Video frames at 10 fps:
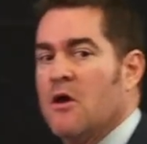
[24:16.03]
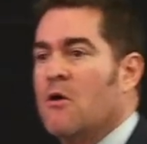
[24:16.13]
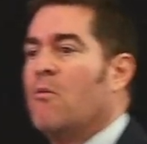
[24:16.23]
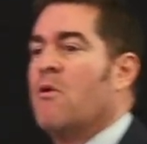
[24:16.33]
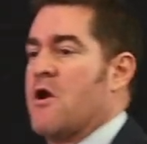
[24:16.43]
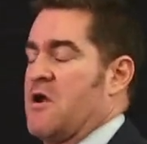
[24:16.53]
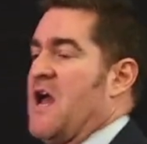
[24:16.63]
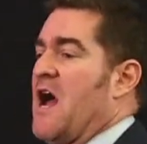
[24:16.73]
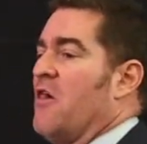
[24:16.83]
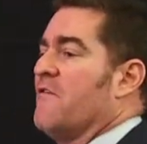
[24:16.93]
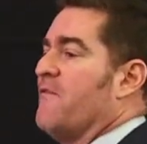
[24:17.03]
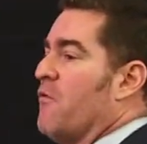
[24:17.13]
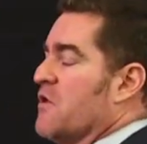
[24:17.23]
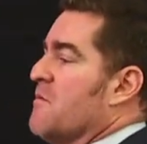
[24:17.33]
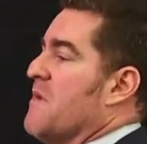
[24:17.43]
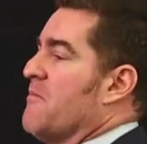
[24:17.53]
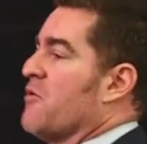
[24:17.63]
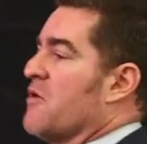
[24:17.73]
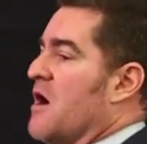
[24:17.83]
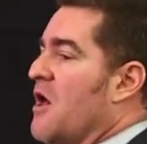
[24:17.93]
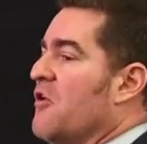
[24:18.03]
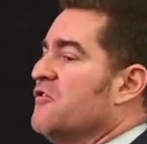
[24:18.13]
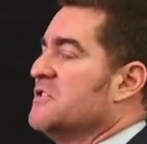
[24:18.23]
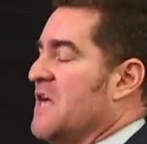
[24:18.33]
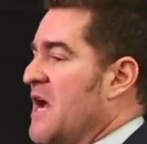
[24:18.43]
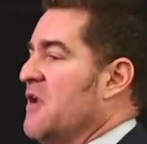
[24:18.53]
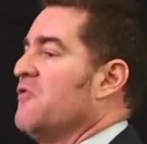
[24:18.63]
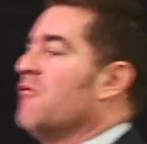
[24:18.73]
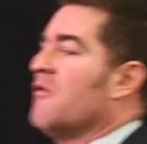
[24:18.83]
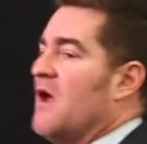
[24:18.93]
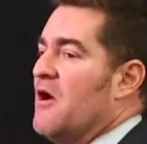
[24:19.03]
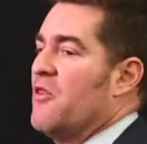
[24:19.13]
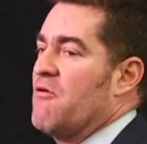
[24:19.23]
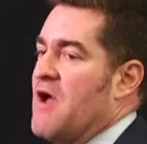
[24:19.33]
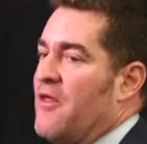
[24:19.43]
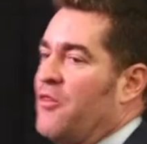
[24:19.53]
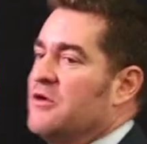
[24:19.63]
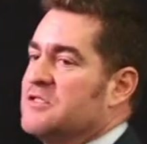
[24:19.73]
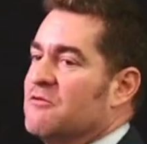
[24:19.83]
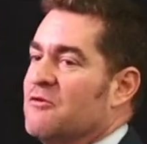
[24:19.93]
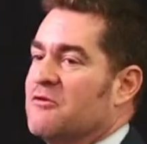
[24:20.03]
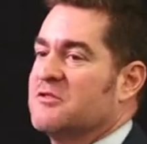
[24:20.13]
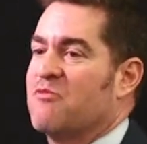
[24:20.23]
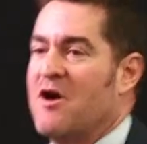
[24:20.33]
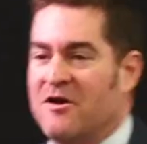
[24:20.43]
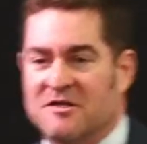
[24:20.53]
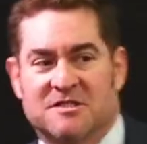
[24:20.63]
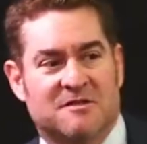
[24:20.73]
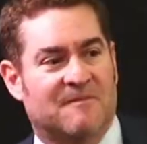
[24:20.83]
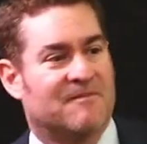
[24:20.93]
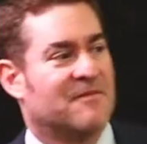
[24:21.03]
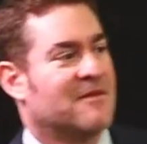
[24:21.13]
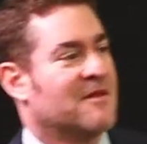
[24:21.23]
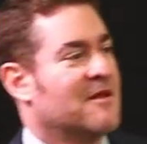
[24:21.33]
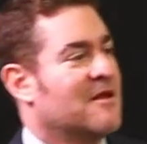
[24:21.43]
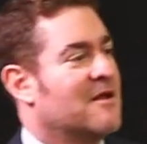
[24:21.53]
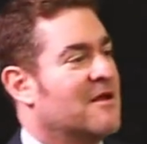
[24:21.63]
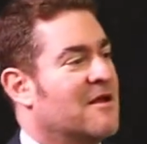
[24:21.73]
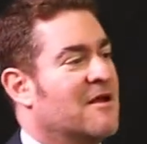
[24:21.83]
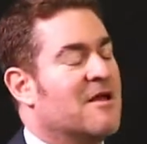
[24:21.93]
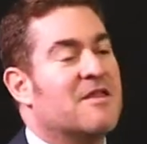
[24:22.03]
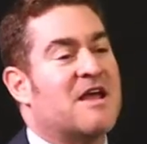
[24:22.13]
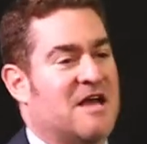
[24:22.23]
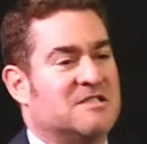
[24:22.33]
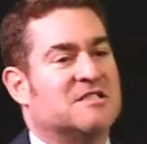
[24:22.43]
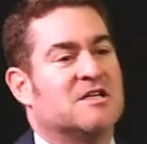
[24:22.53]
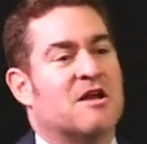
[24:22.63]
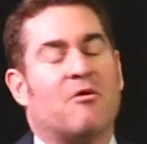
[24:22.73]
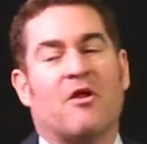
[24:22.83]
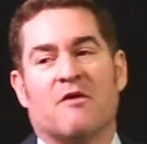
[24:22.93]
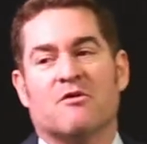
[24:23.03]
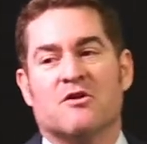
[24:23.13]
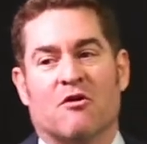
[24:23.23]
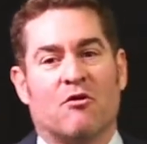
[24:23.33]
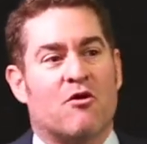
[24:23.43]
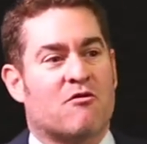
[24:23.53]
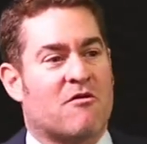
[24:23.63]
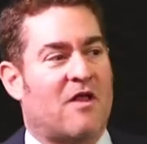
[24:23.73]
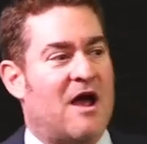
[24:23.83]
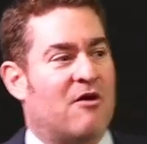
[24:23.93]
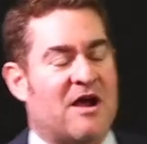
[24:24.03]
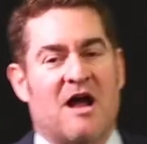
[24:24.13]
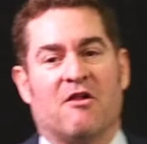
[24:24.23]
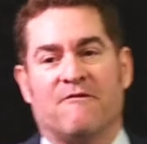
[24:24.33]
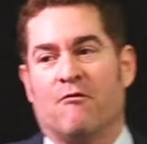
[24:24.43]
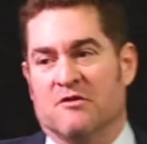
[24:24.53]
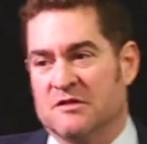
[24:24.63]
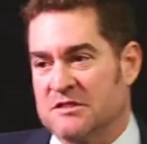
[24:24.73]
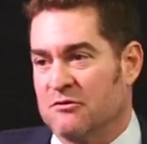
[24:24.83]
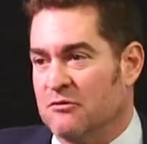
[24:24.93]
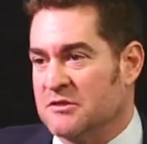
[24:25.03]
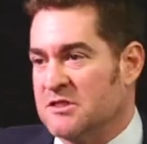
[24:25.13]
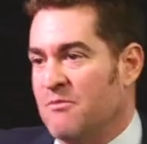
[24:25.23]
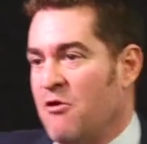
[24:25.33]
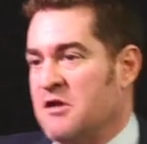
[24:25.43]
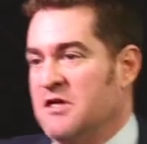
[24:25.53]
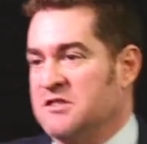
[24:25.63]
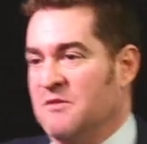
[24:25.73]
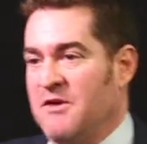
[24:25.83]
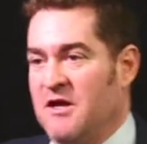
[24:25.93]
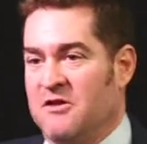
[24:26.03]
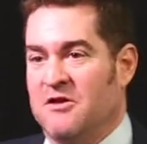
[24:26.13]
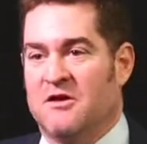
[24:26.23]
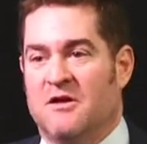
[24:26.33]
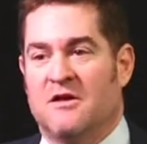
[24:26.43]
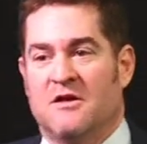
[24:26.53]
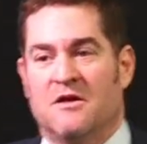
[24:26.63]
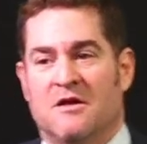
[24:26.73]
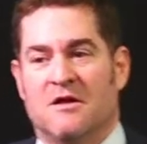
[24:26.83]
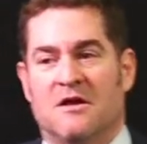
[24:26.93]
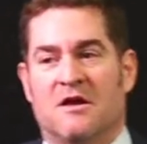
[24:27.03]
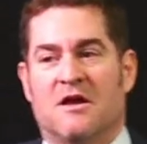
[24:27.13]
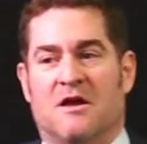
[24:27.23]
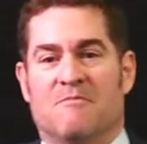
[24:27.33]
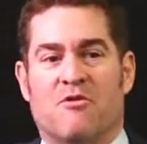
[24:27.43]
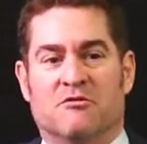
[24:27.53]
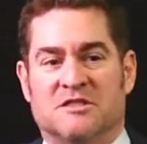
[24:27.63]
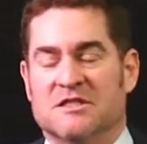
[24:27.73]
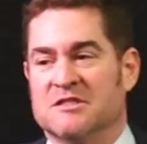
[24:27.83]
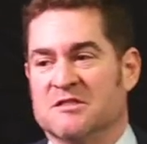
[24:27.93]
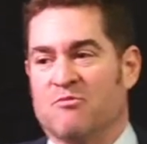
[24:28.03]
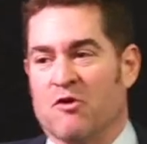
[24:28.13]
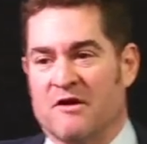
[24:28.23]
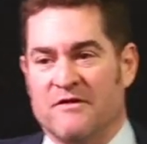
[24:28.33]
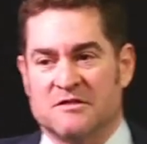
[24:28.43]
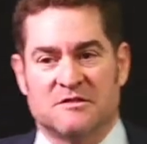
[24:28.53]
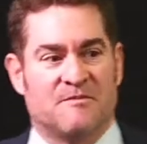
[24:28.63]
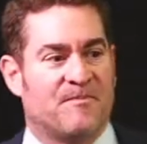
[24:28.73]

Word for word: where California member colleges had to allow their athletes to endorse products, the NCAA would no longer allow California schools to participate in postseason sporting events.